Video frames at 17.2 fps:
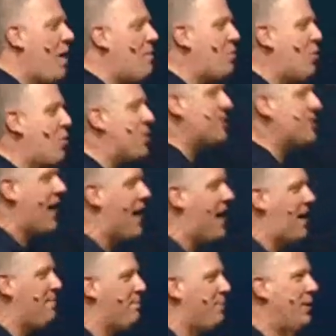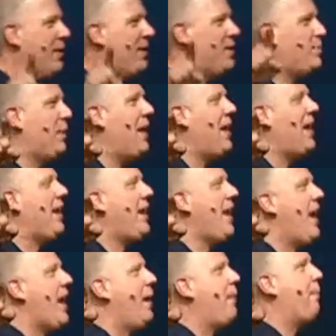one more time, please. Play it
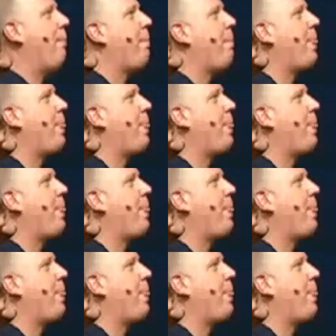again.